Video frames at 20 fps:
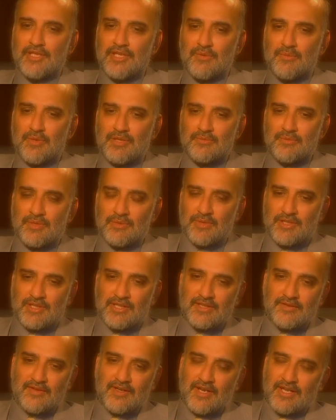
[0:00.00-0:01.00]
You know, what
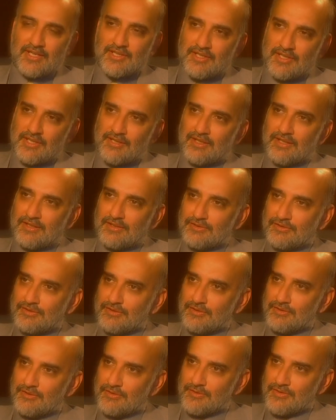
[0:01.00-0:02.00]
kind of criteria do
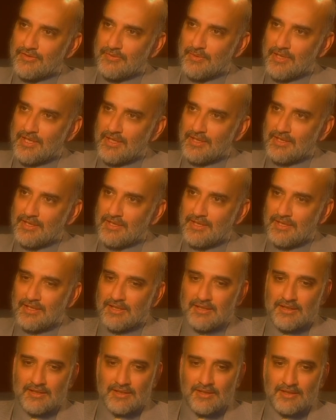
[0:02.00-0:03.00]
you use when
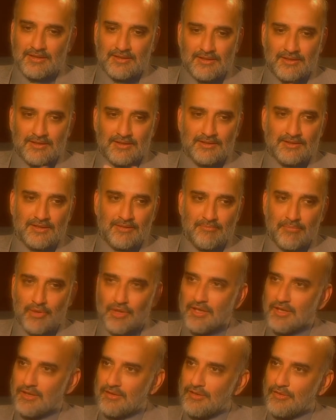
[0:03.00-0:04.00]
a
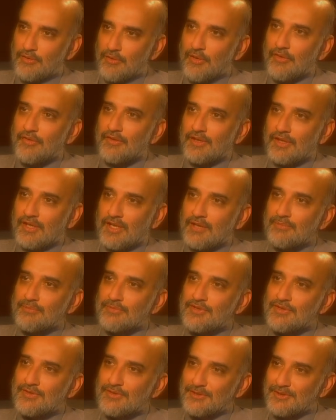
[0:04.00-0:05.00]
book or an author
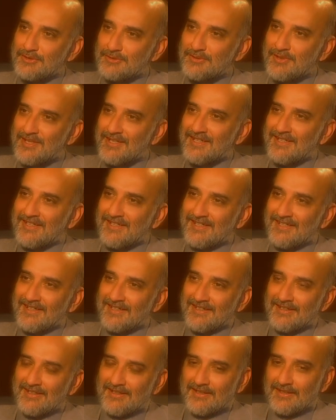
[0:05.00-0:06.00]
comes to you?
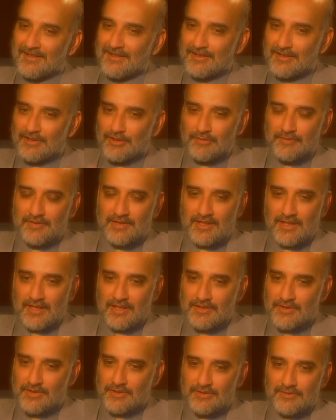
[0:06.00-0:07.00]
You know, over the
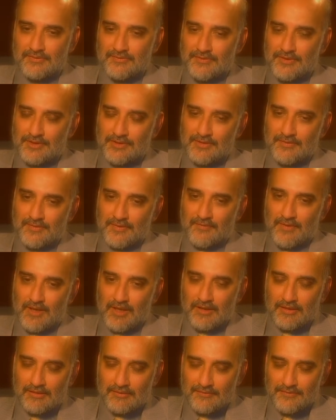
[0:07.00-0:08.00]
years you have
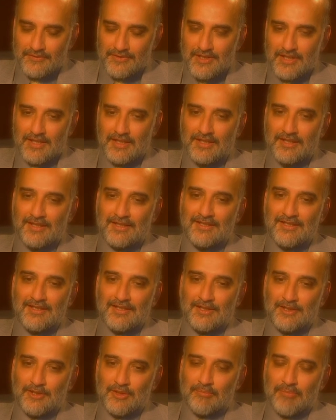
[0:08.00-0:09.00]
evolved
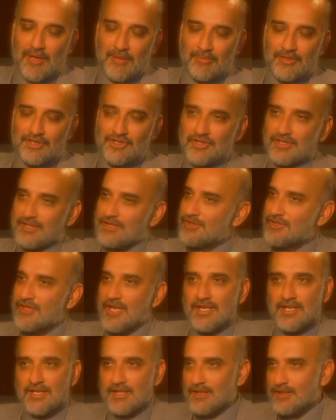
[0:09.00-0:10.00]
your publishing
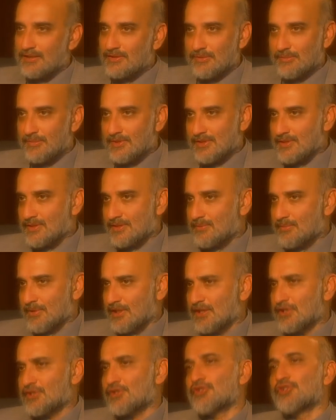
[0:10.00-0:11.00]
agenda to be as
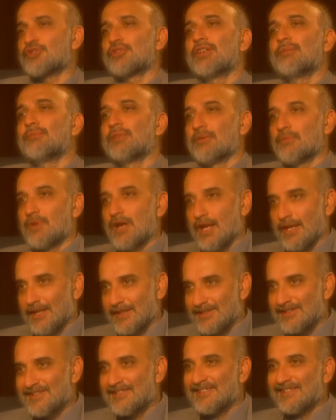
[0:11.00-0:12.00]
being extremely wide.
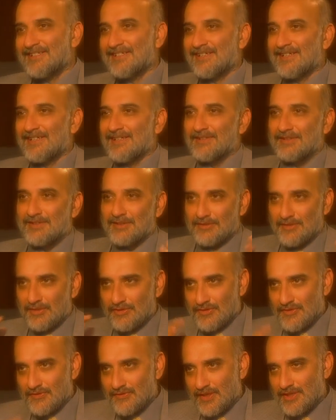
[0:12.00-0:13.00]
You know, not
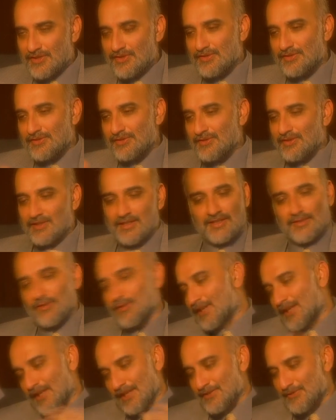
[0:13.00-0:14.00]
just fiction, you're looking at
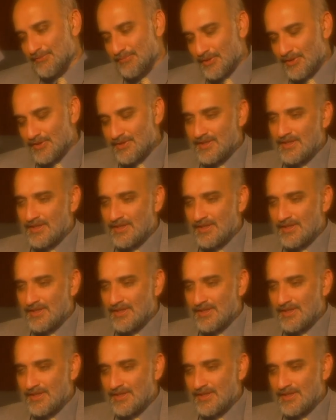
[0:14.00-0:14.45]
all kinds of books.